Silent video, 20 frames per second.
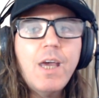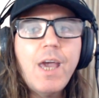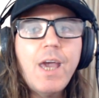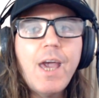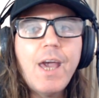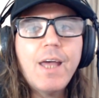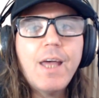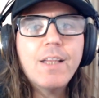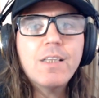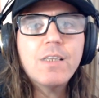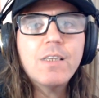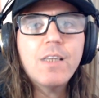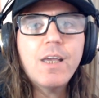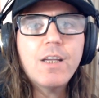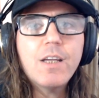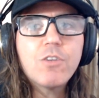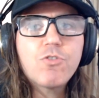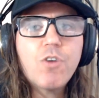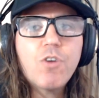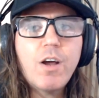and
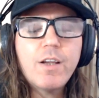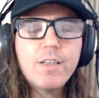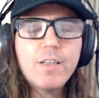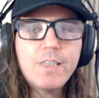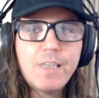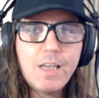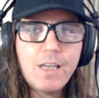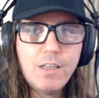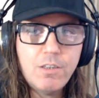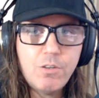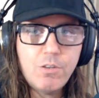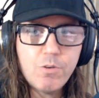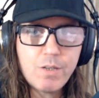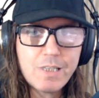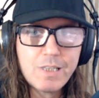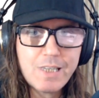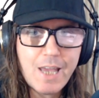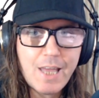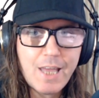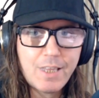and try to tell you
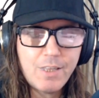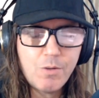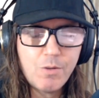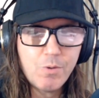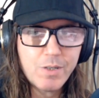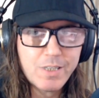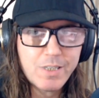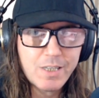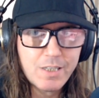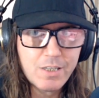exactly what's